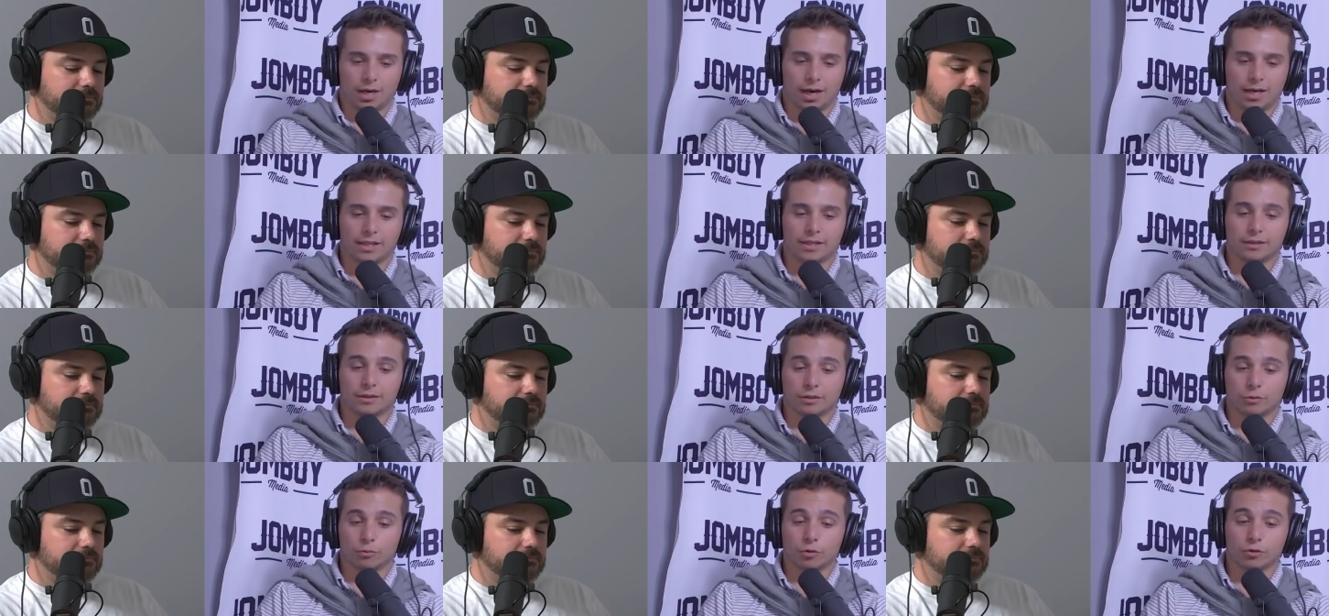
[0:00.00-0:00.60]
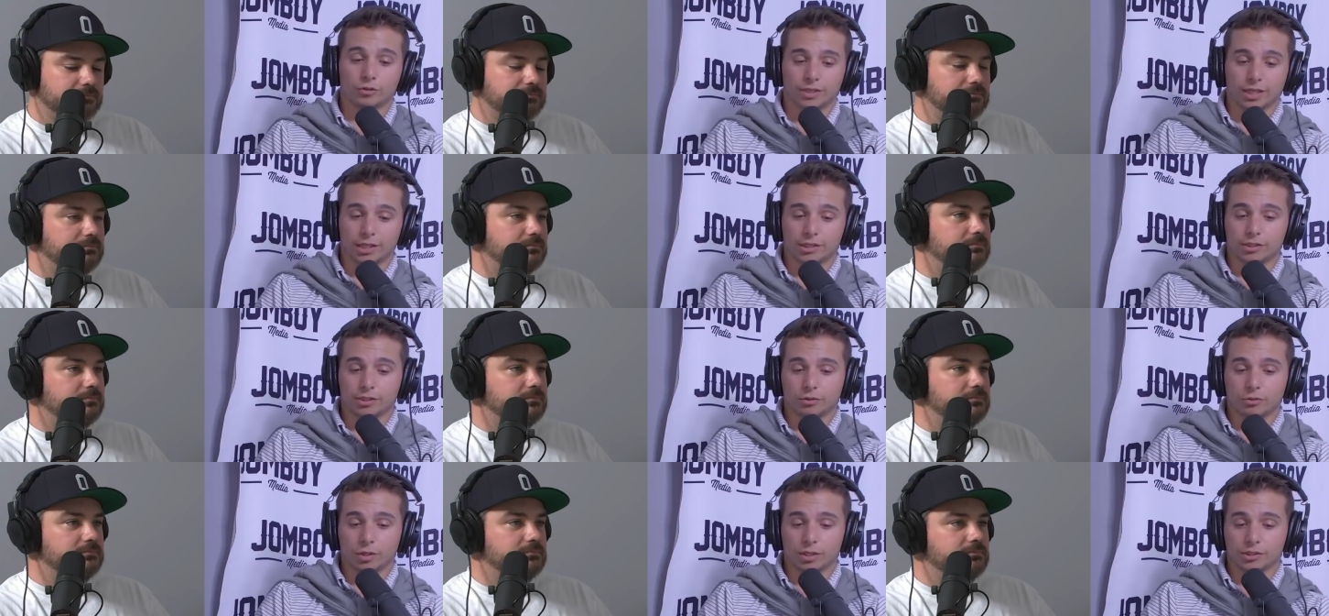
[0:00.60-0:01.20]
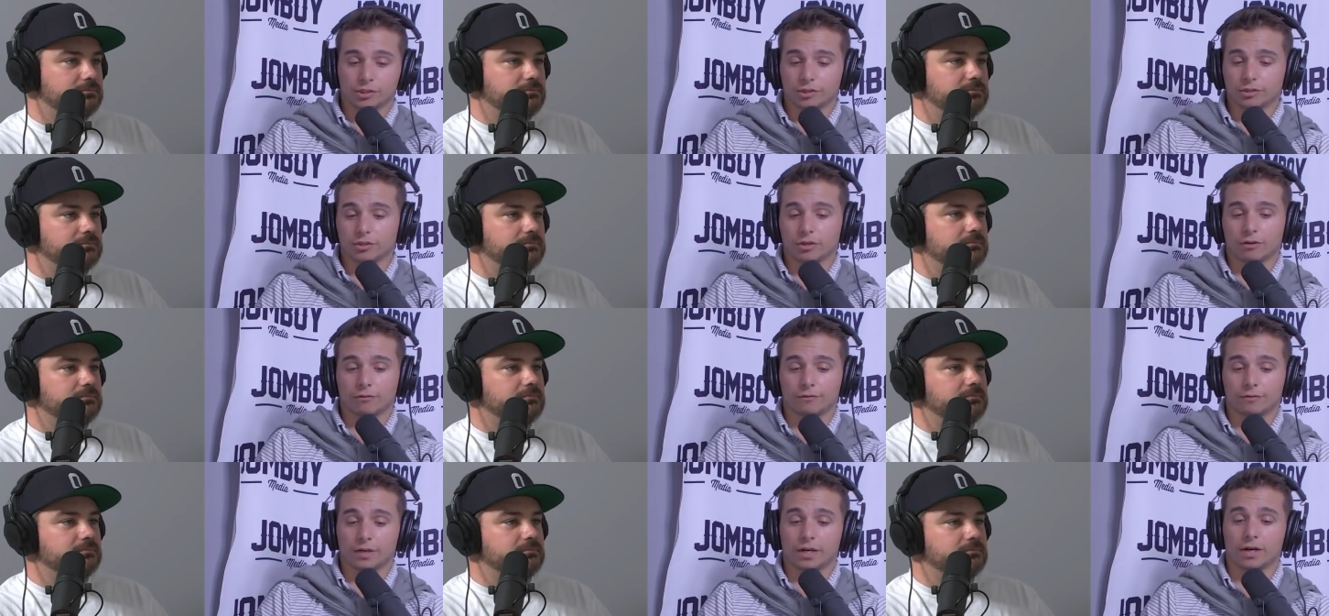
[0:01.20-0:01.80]
Speaker 1: I think the rotation questions
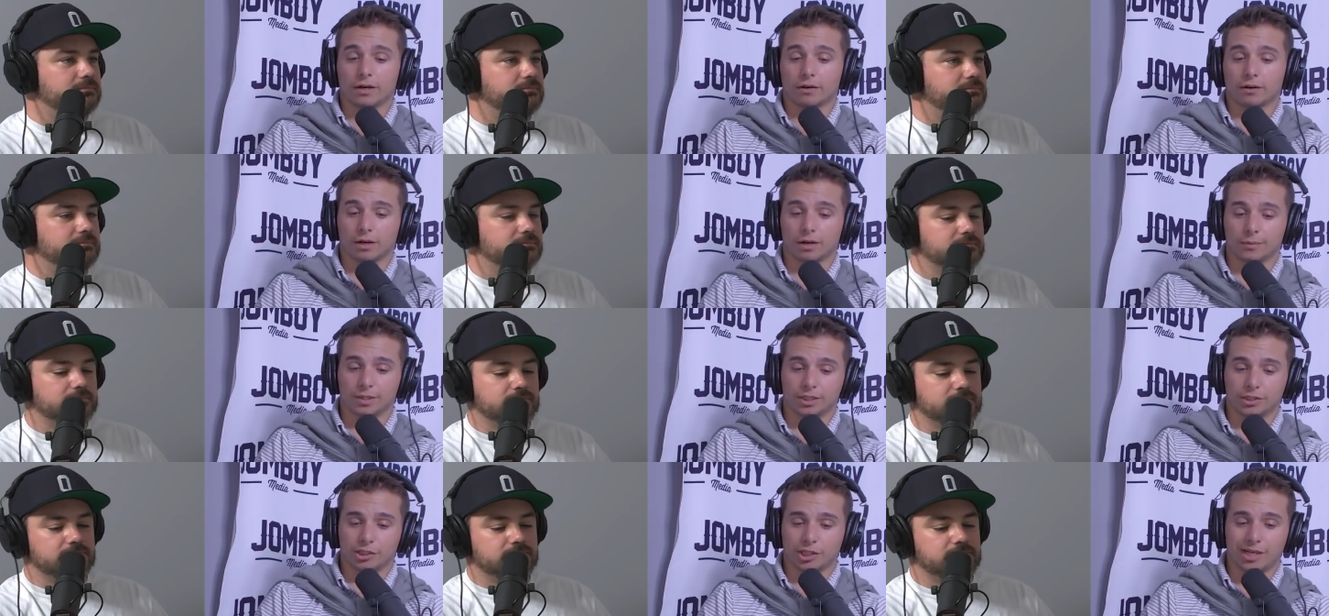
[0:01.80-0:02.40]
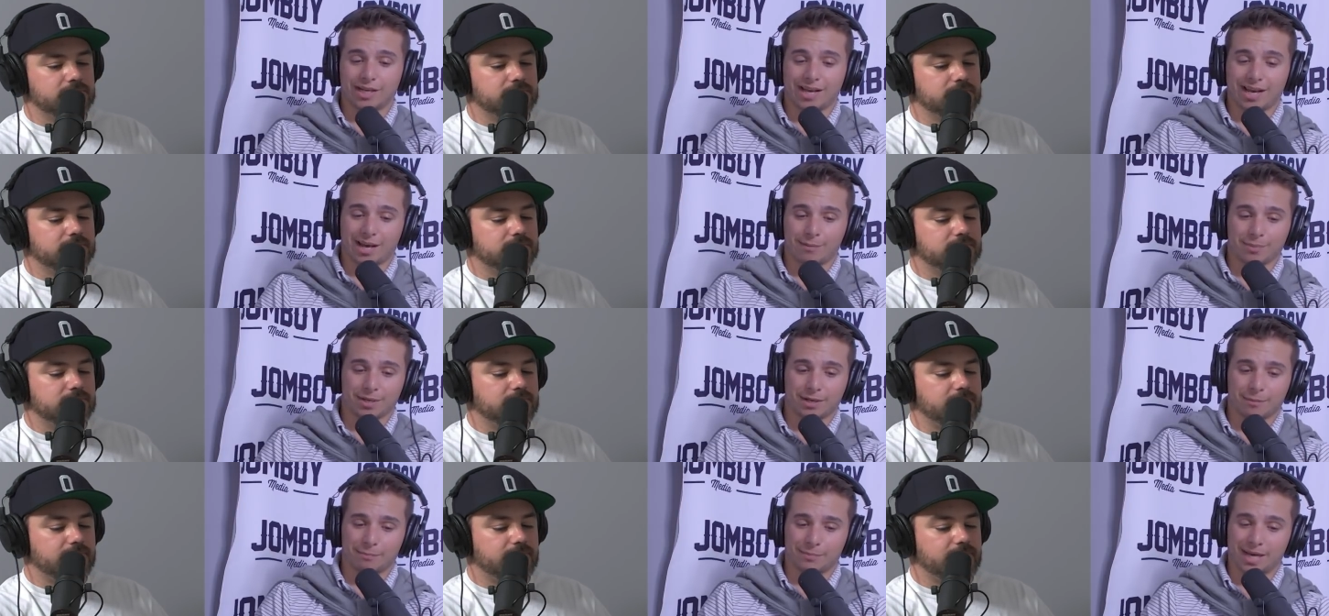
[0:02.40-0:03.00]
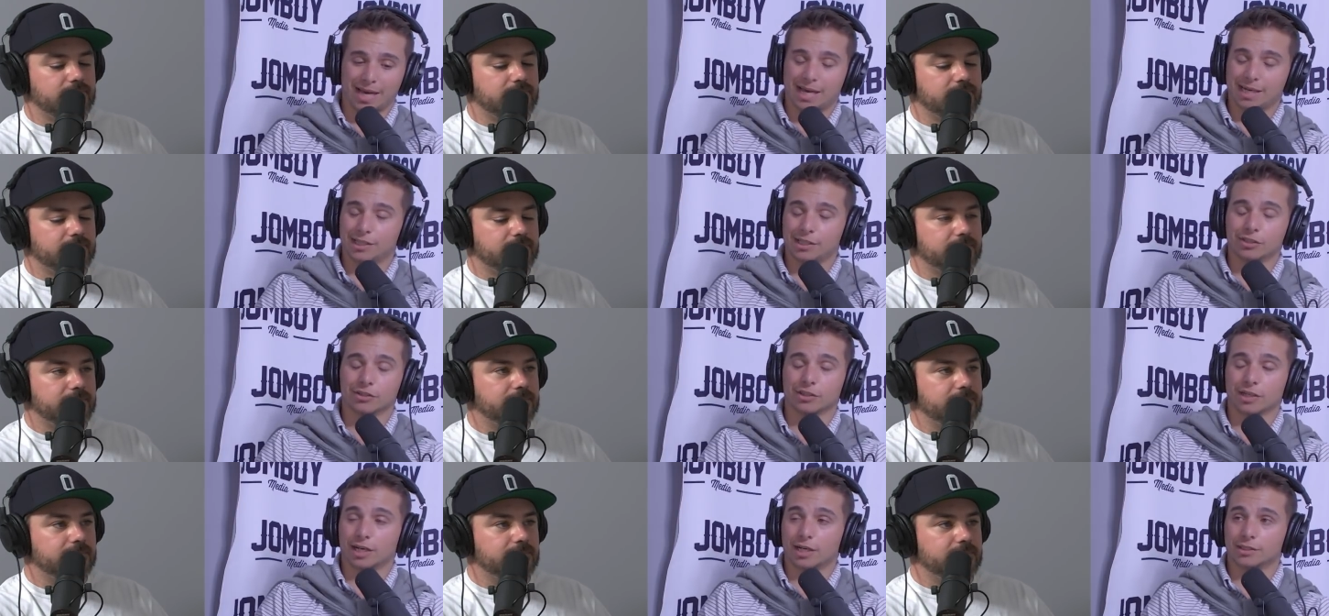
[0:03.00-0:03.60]
are fair. I mean, Jay Happ had a bad
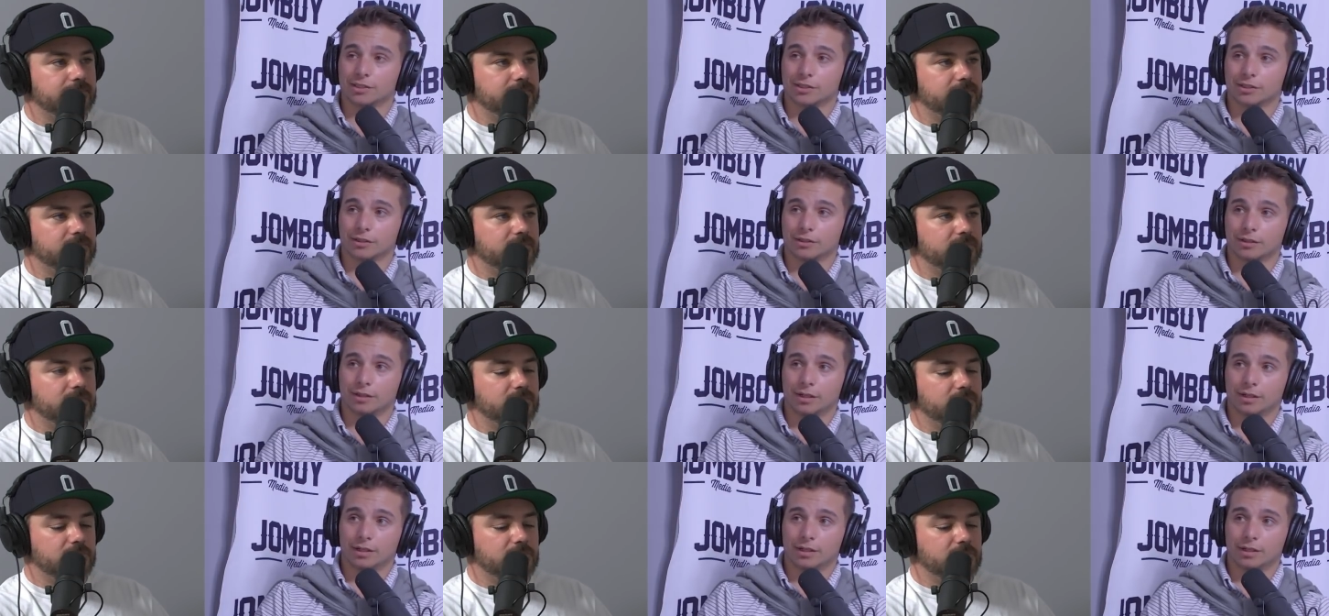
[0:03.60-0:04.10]
year last year.